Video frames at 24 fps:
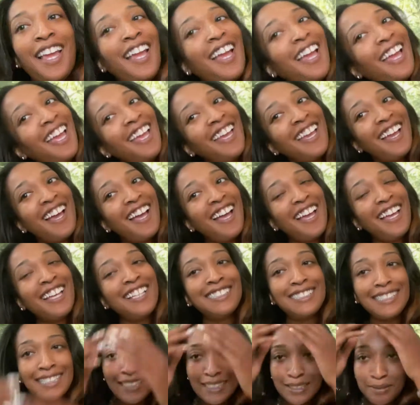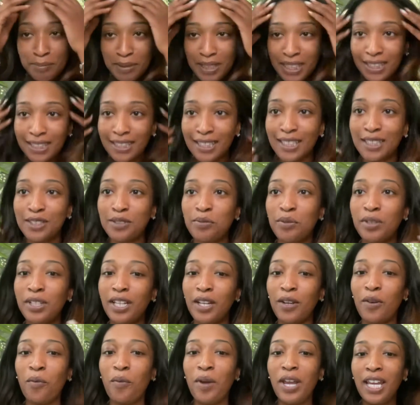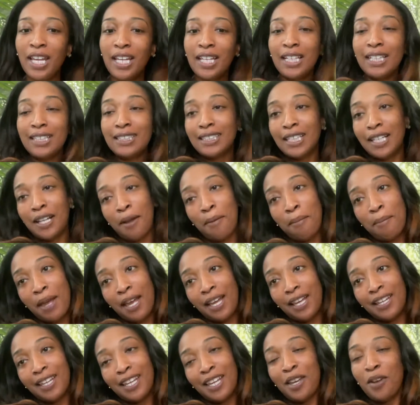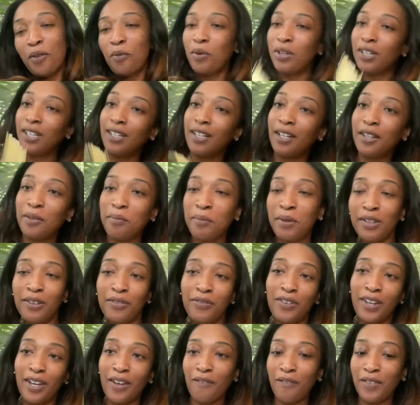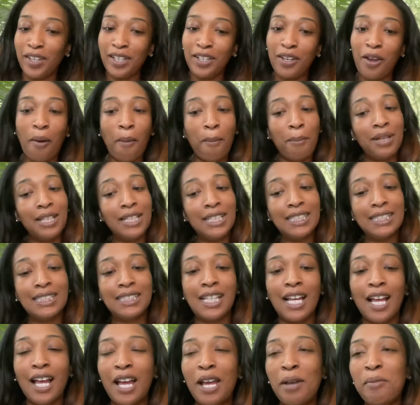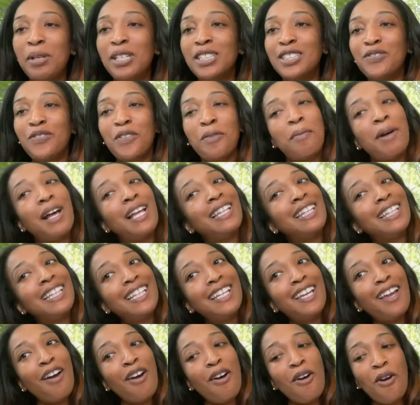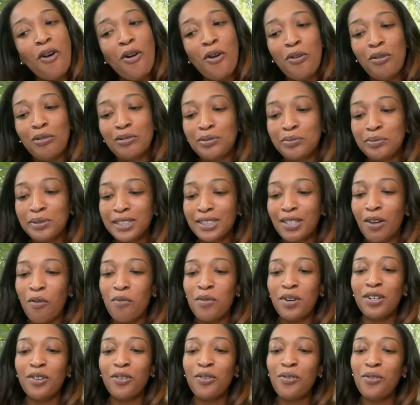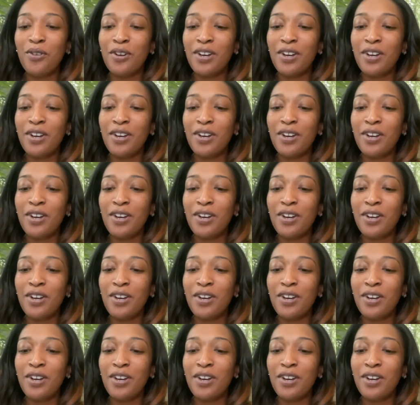Hey guys, it's me, 1028 Awakenings, and I'm back again with another motherfucking video. But this time, it's for my Leos. What's going on?